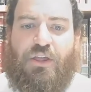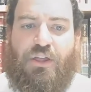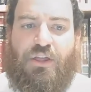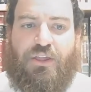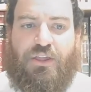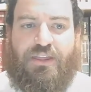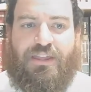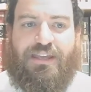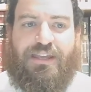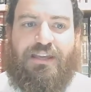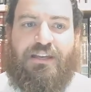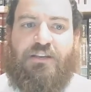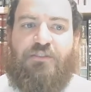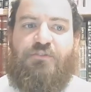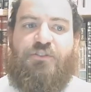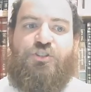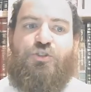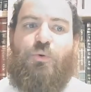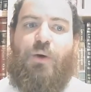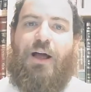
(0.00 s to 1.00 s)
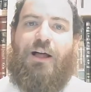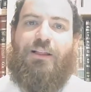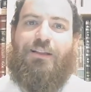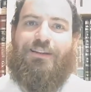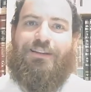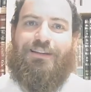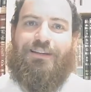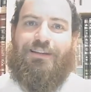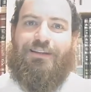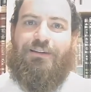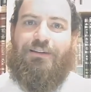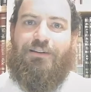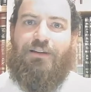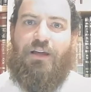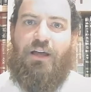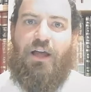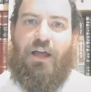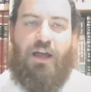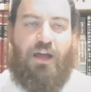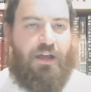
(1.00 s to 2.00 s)
the individuality
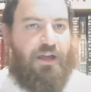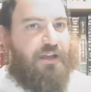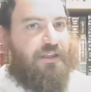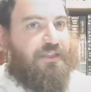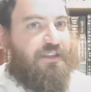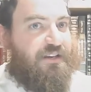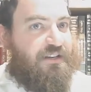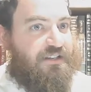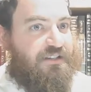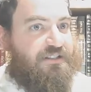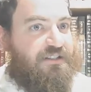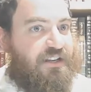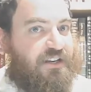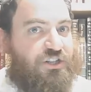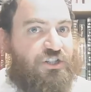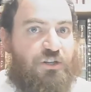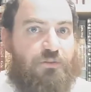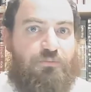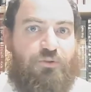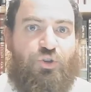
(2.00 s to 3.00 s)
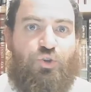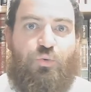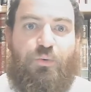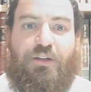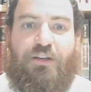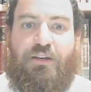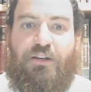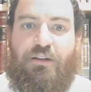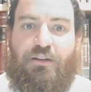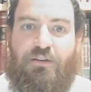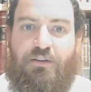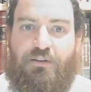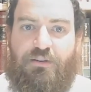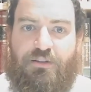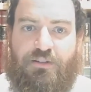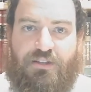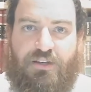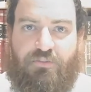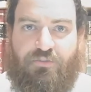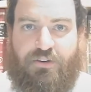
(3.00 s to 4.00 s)
uh, and the distinction between
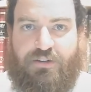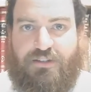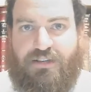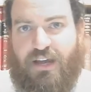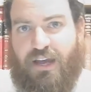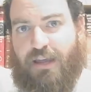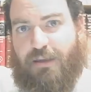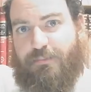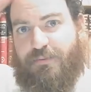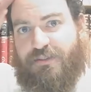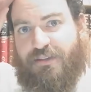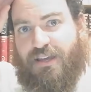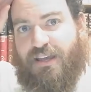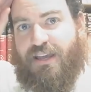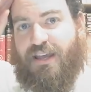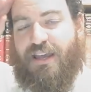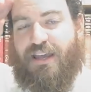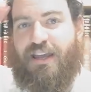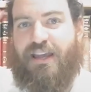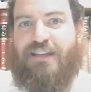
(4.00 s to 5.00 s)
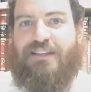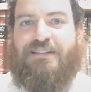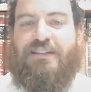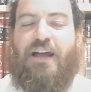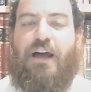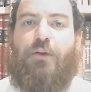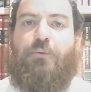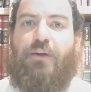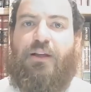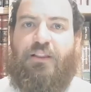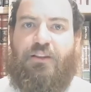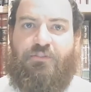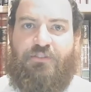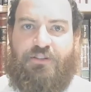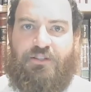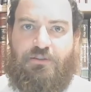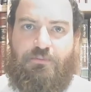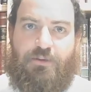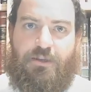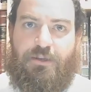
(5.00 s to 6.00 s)
different types is not
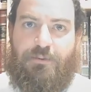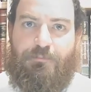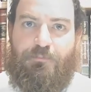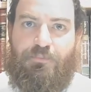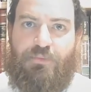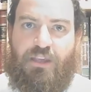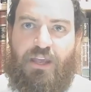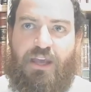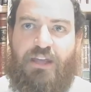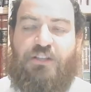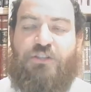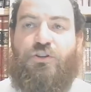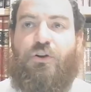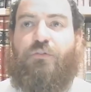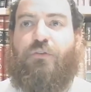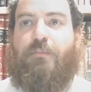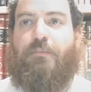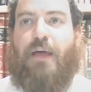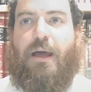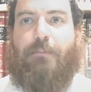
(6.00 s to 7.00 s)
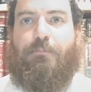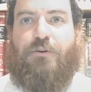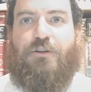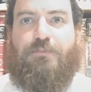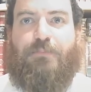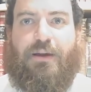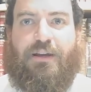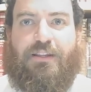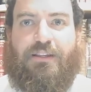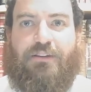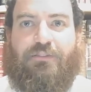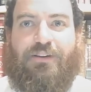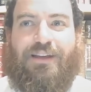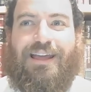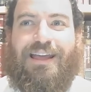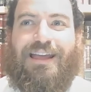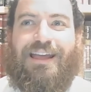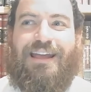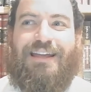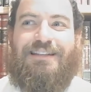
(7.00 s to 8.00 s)
relevant to me. And so from that perspective,
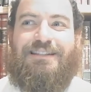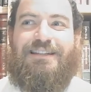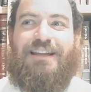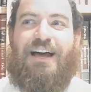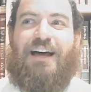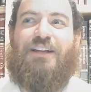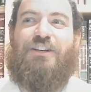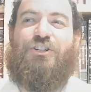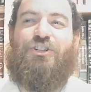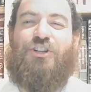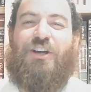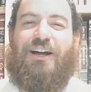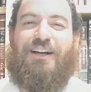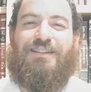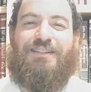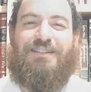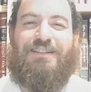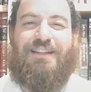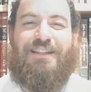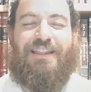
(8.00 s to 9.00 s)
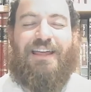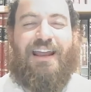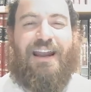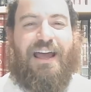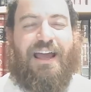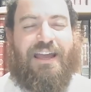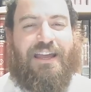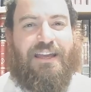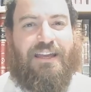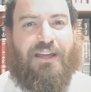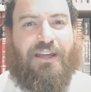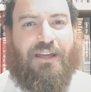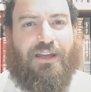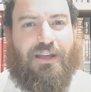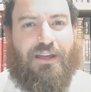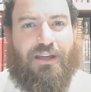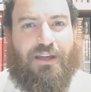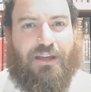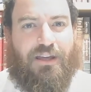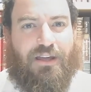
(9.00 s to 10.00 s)
it's not just that I
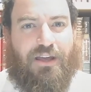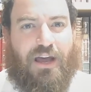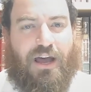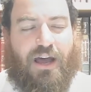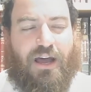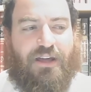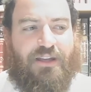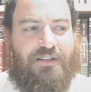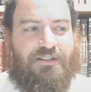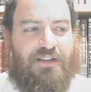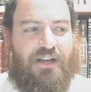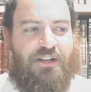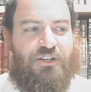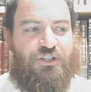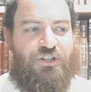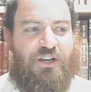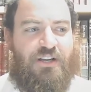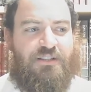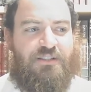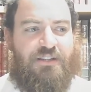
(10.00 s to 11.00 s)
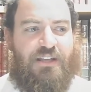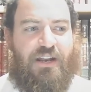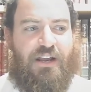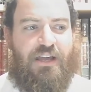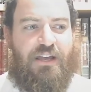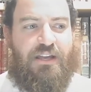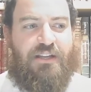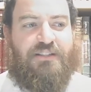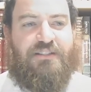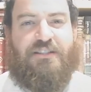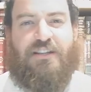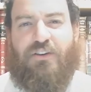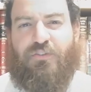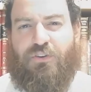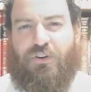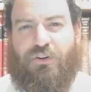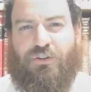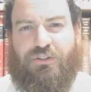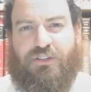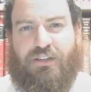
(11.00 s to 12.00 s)
uh, it's not just that I it's difficult to